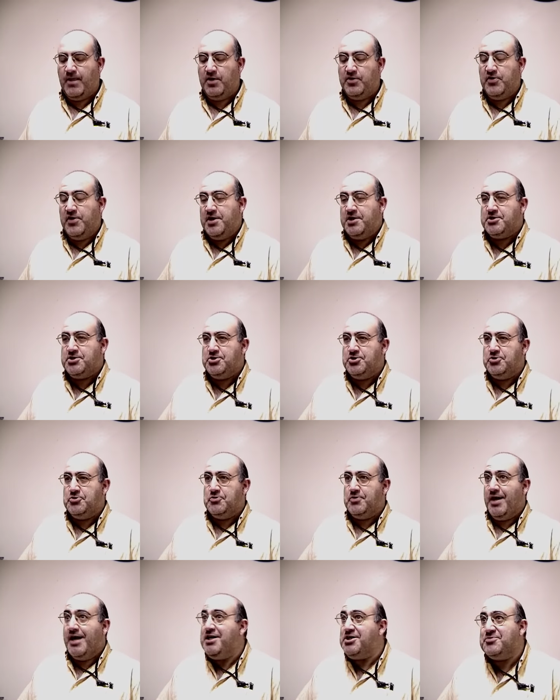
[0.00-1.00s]
thanks
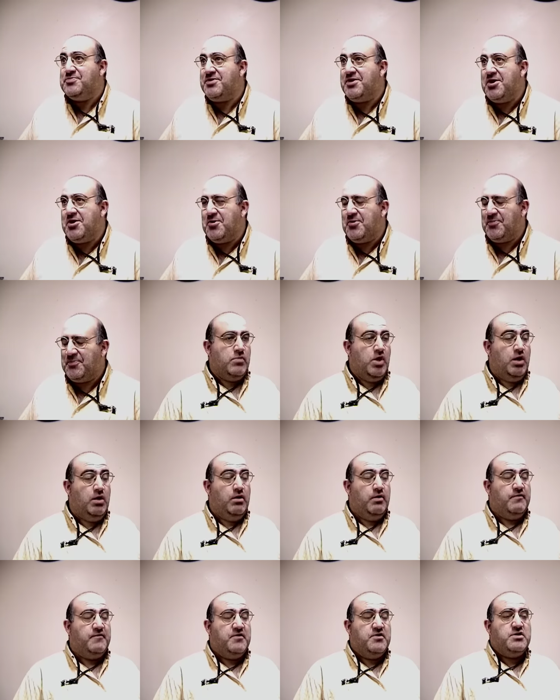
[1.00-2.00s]
to HBO.
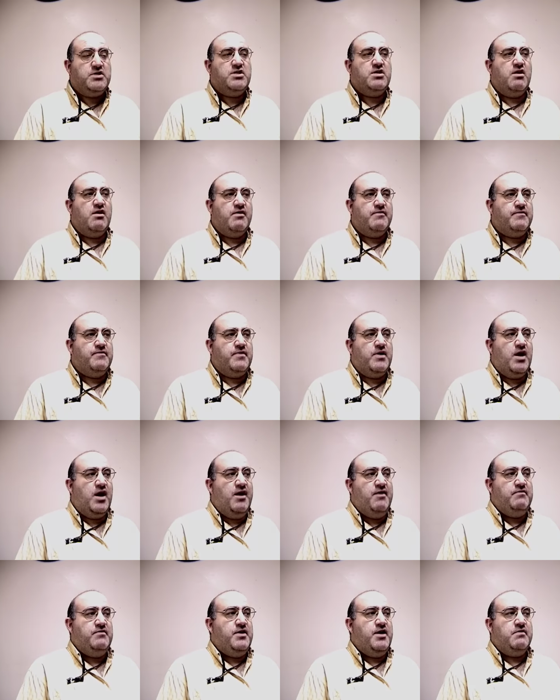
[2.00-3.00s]
First off,
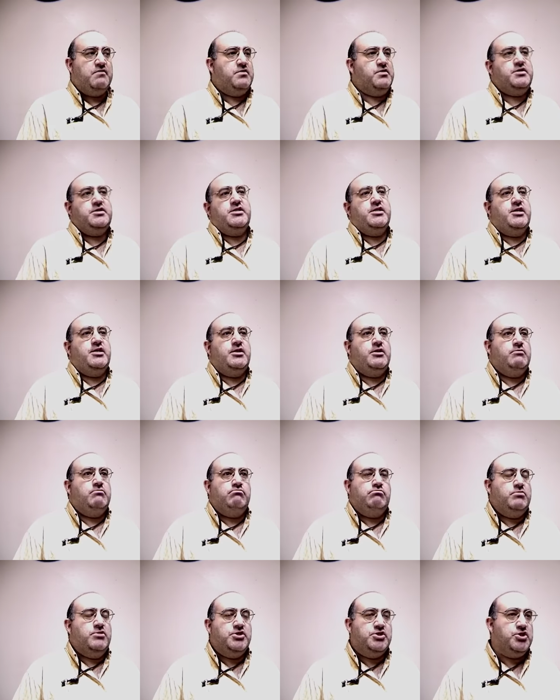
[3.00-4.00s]
I've never
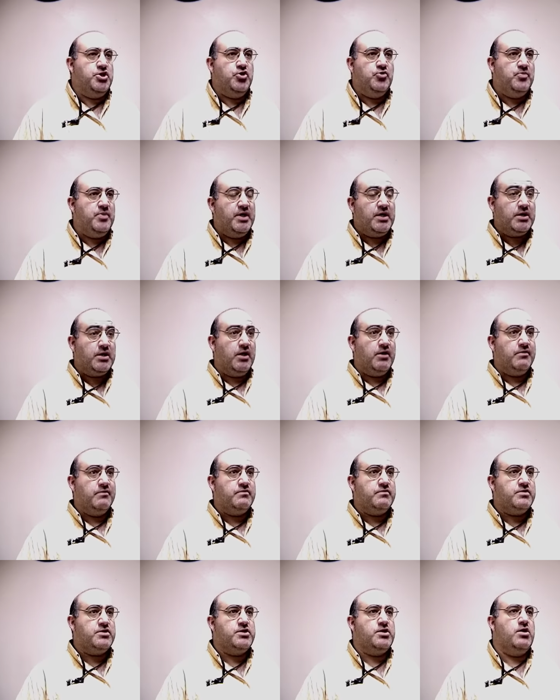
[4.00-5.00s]
seen the show Big
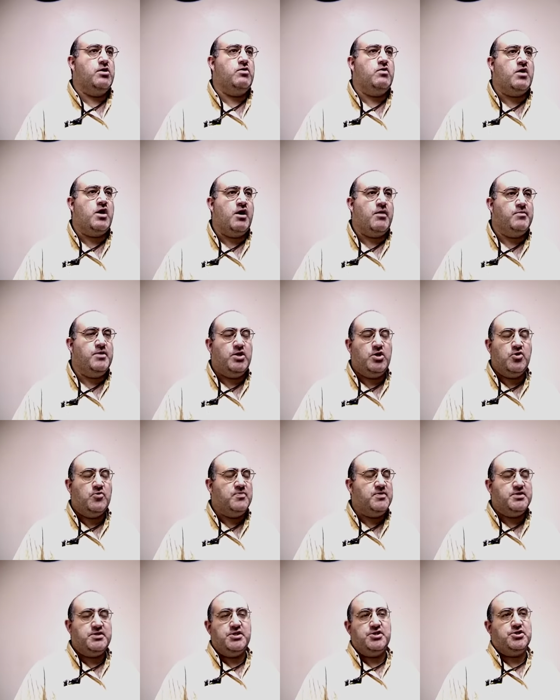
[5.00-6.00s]
Love, so I'm in no
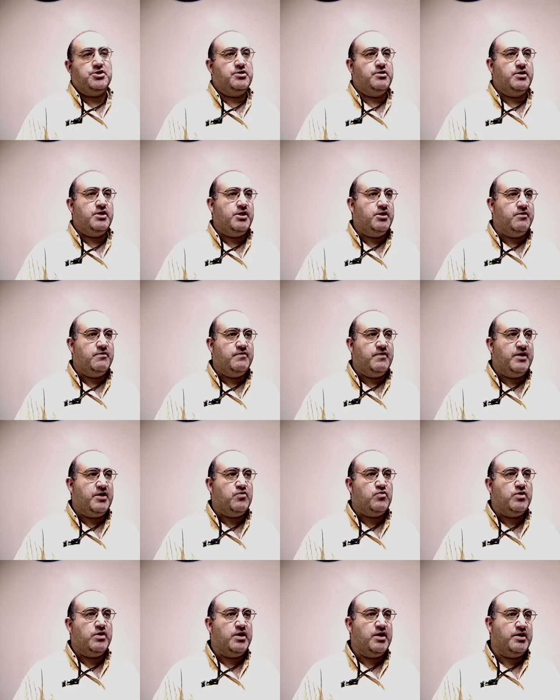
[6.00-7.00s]
position to give
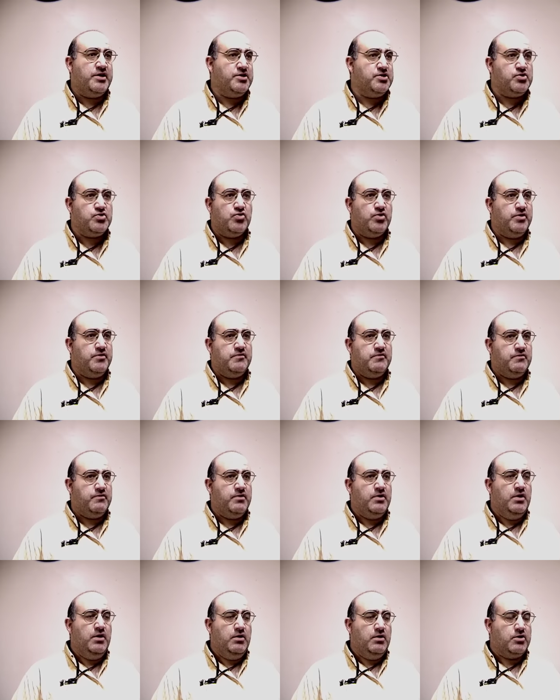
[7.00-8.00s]
anyone any sort of
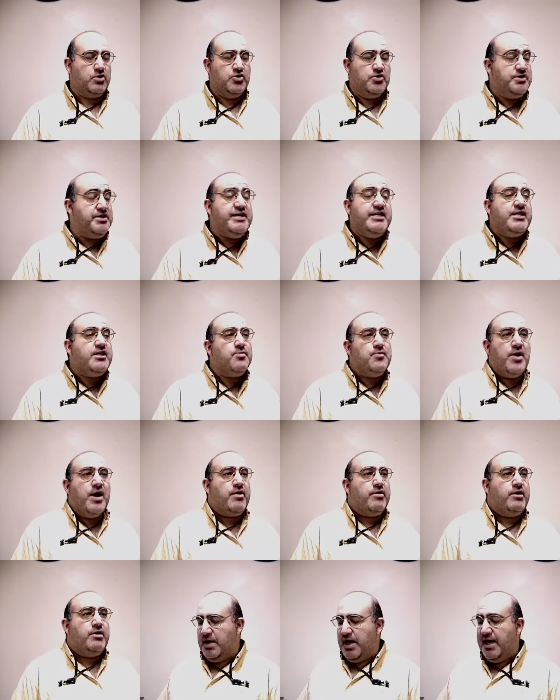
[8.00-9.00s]
critique
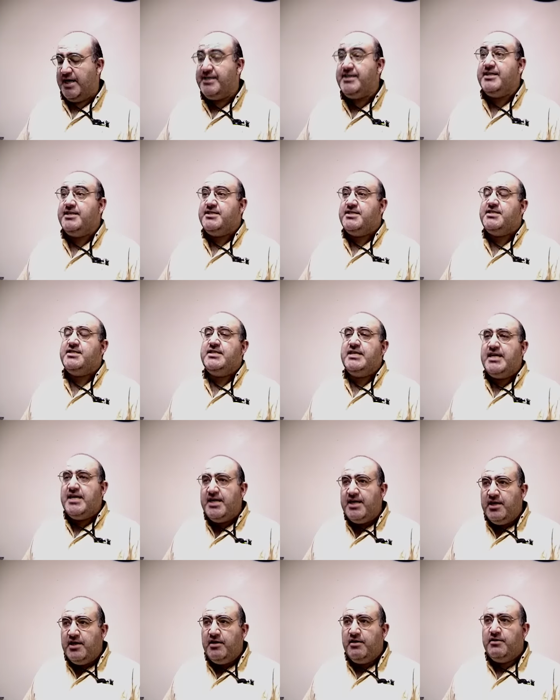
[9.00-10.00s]
about it. I did
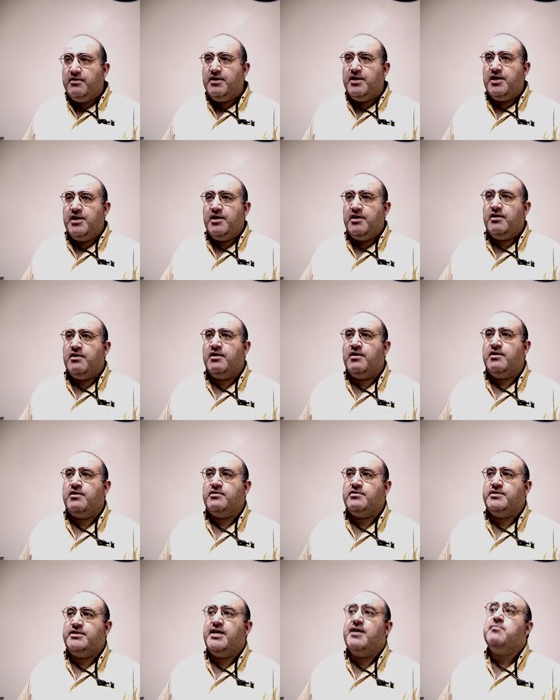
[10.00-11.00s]
see the
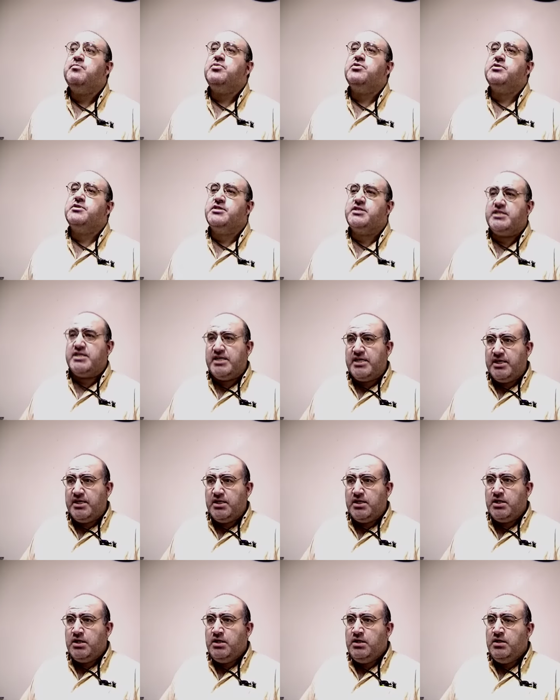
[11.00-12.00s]
temple
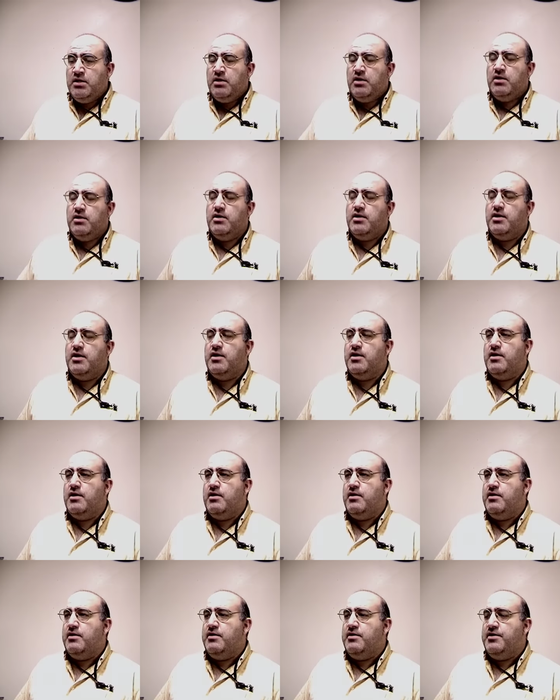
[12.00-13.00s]
scene
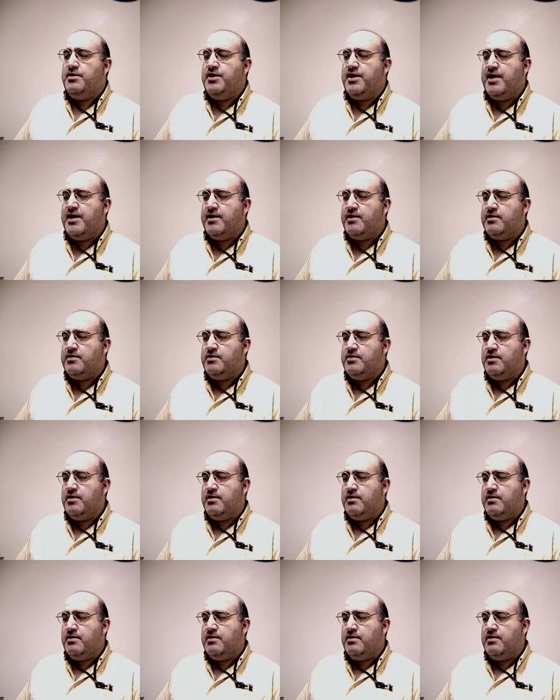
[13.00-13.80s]
that